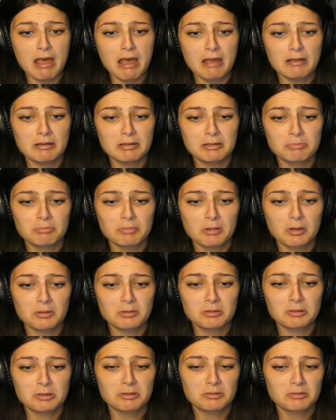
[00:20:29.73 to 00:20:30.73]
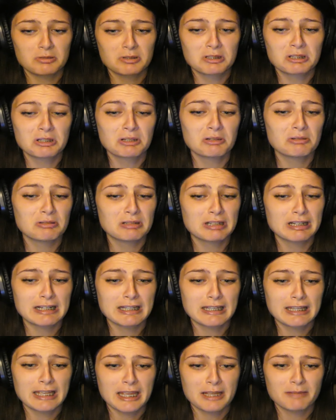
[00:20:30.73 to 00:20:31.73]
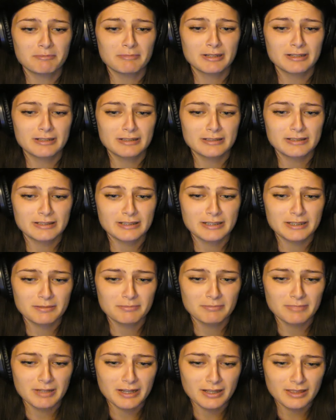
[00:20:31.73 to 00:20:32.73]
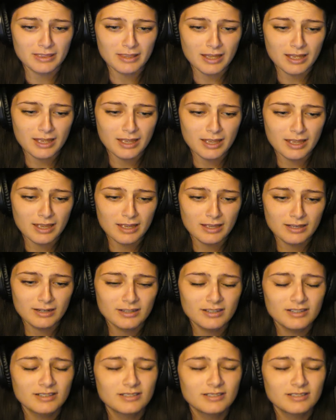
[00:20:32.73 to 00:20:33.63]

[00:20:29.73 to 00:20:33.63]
I spoke too soon and he came in to see him like that.